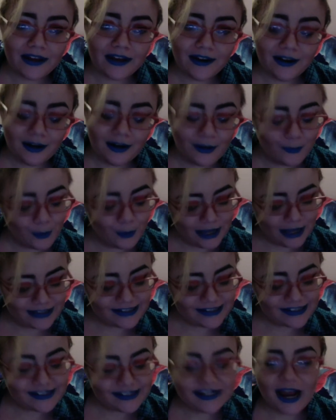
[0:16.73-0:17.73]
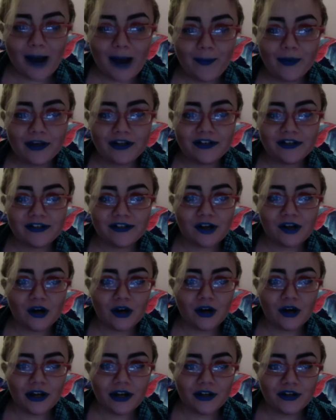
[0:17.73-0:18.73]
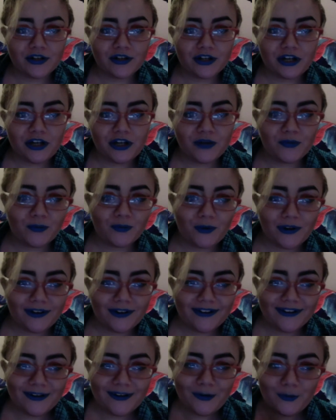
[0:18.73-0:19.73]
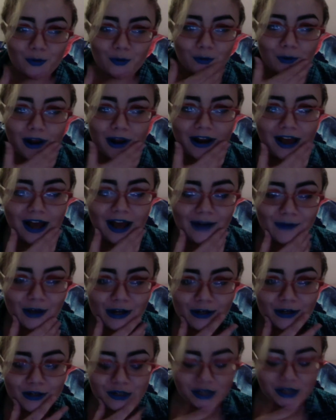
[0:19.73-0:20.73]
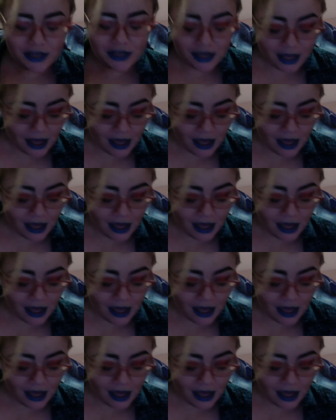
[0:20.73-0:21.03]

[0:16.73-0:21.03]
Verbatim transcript: Um, we had to stop because our energy, we ran out of energy.